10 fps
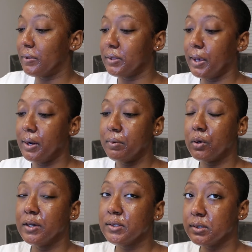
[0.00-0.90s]
Then I'm
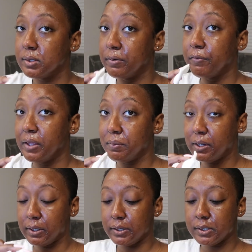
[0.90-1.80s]
going to flip the
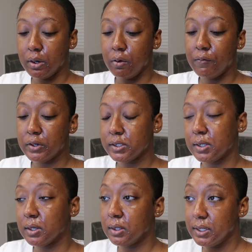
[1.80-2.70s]
disc over to
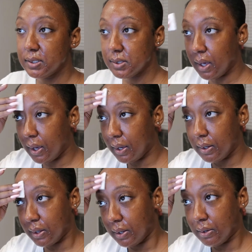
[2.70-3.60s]
the clean
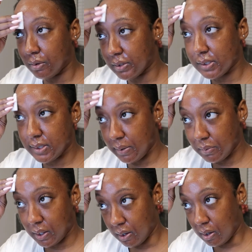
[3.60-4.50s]
side and do the same
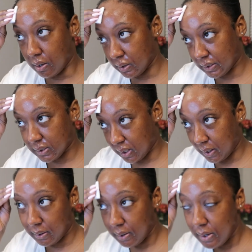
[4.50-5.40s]
thing on this
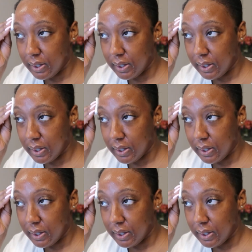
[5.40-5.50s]
side.